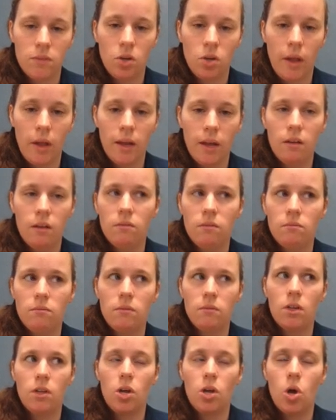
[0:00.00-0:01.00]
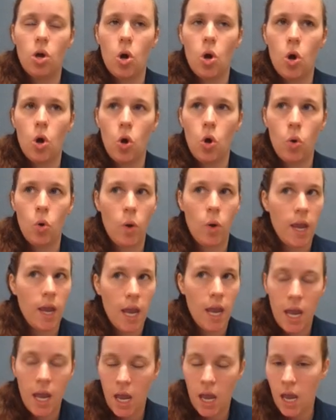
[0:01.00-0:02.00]
You're like,
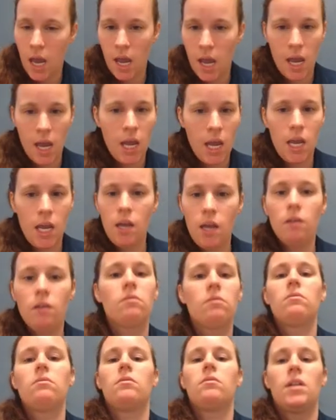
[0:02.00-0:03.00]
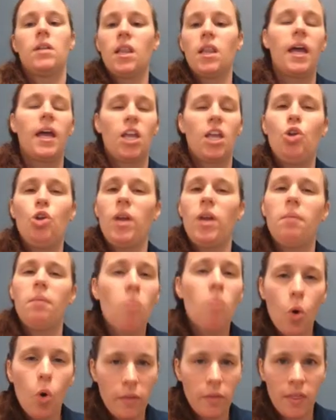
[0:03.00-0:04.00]
okay. Like you need
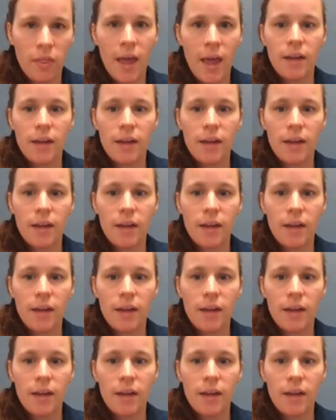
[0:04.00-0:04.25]
more than